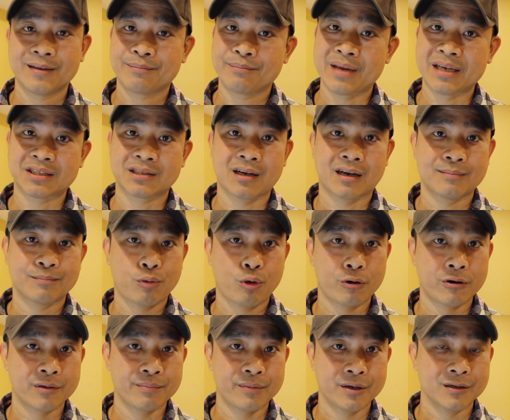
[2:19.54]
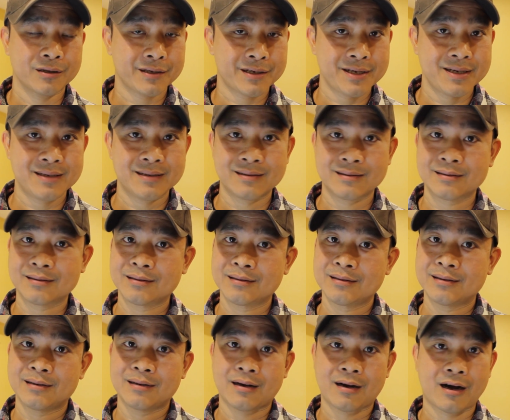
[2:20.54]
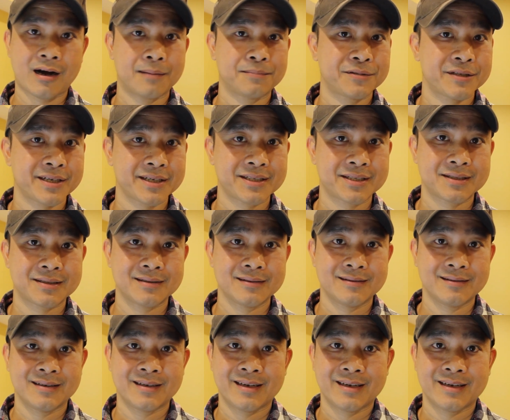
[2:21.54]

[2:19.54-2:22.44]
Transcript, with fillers: based on portability, optics,